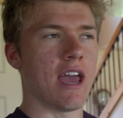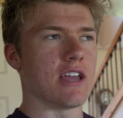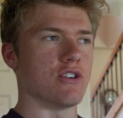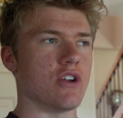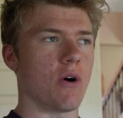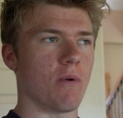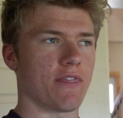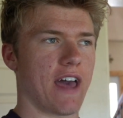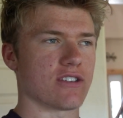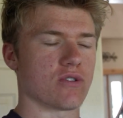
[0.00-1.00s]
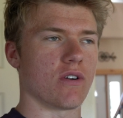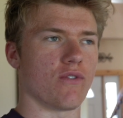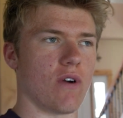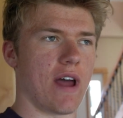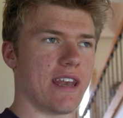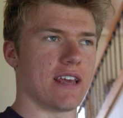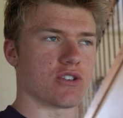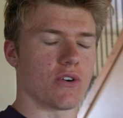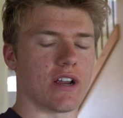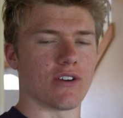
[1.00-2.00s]
and you don't want that sort of
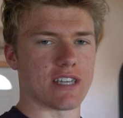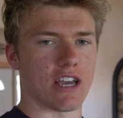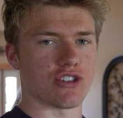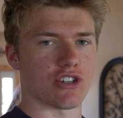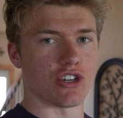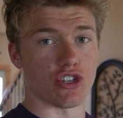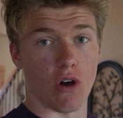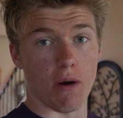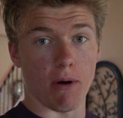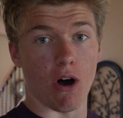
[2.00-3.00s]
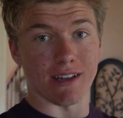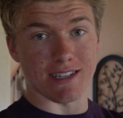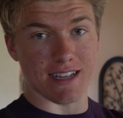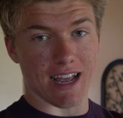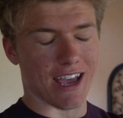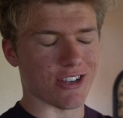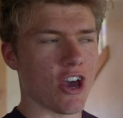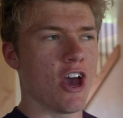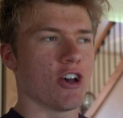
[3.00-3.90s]
redness or irritation to show up on stage.